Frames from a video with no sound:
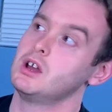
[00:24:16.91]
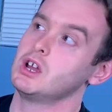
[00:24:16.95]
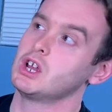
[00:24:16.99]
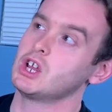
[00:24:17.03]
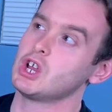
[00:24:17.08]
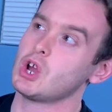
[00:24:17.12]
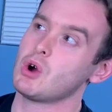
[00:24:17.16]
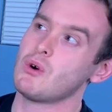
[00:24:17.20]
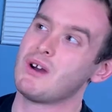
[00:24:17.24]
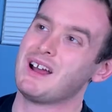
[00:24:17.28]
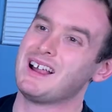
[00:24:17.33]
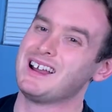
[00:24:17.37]

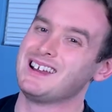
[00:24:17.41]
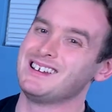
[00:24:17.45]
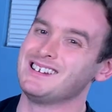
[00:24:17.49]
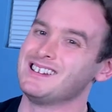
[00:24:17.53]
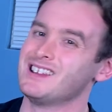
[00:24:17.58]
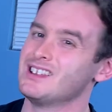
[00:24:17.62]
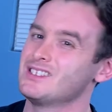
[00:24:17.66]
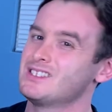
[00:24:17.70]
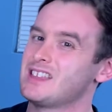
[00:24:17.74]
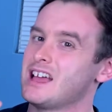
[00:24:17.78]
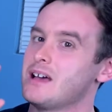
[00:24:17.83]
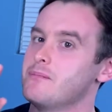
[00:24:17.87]
go ahead and
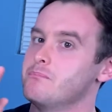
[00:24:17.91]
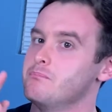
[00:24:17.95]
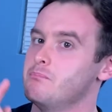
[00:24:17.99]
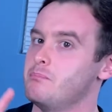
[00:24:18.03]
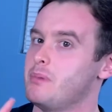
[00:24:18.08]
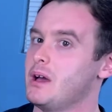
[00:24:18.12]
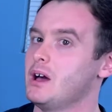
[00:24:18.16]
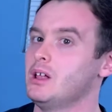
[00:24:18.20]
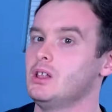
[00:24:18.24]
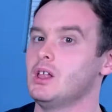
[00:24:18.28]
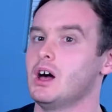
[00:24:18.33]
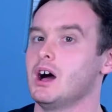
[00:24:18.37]
hit that
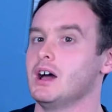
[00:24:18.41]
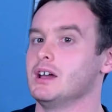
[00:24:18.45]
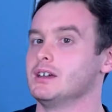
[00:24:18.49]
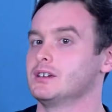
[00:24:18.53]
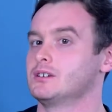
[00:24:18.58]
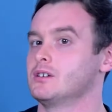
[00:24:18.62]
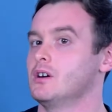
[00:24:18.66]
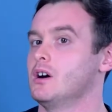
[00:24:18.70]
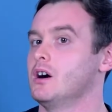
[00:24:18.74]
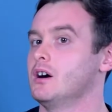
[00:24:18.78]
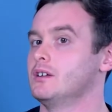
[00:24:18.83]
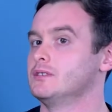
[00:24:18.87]
bell
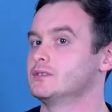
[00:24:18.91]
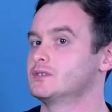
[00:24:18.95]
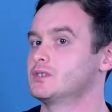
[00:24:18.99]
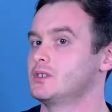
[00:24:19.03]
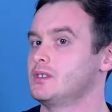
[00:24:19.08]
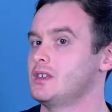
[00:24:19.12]
icon so